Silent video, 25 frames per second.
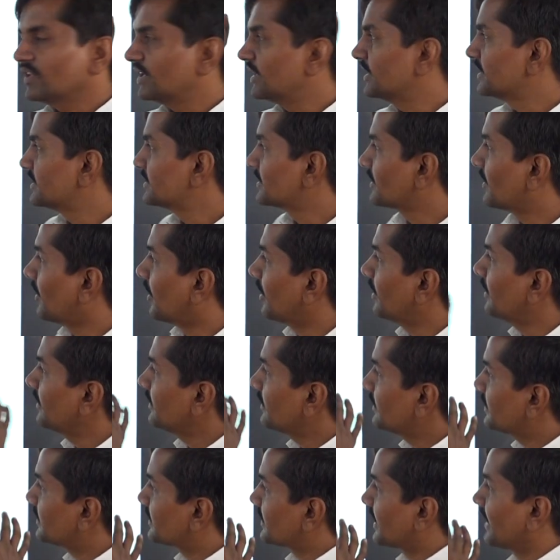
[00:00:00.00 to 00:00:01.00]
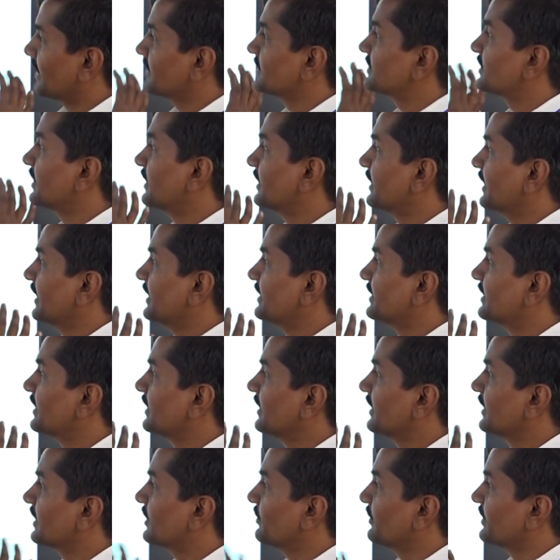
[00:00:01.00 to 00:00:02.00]
is called
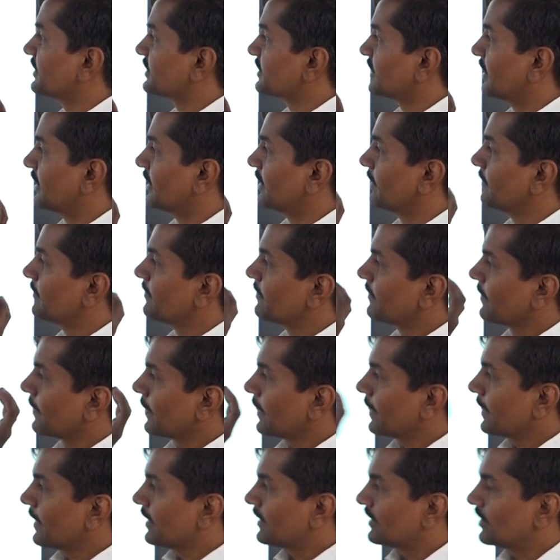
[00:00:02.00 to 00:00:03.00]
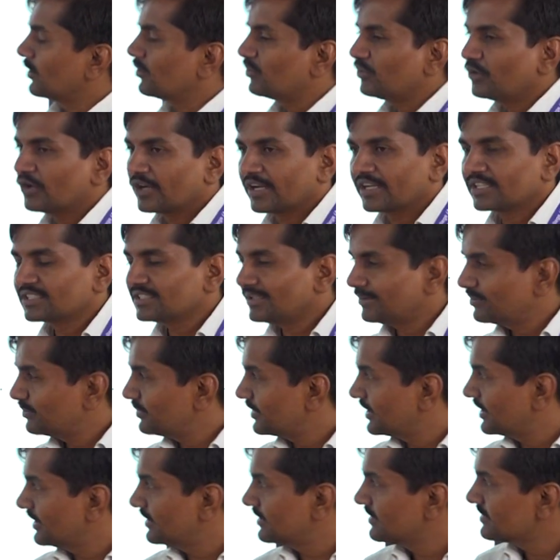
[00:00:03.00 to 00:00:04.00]
transcendental equation. Now for
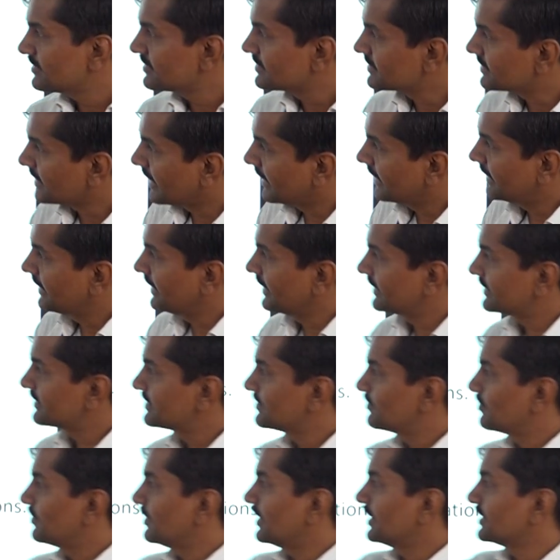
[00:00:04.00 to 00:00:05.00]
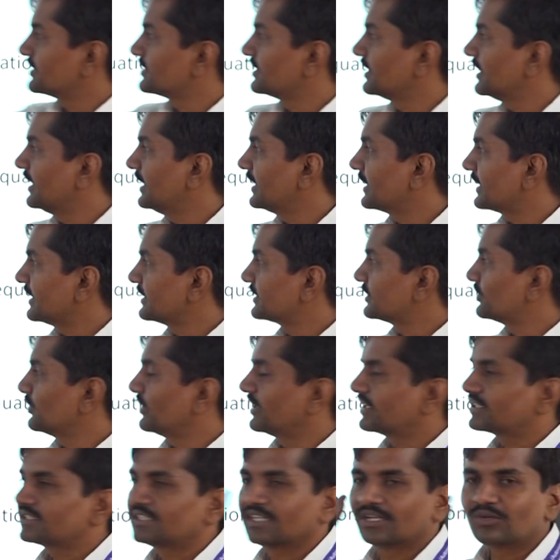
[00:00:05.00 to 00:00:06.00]
example, sin x plus e raised to
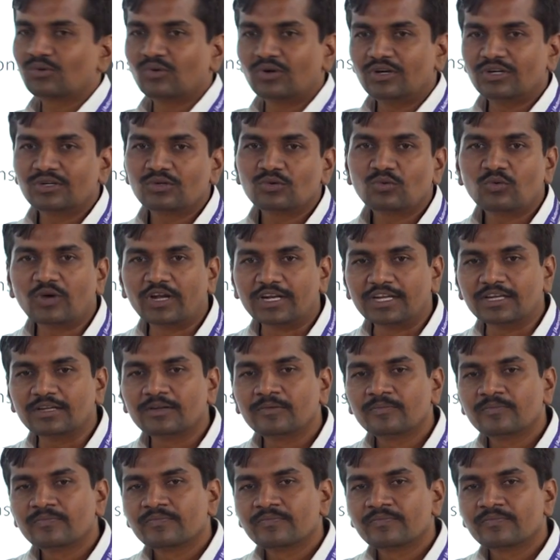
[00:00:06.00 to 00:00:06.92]
x equal to 1.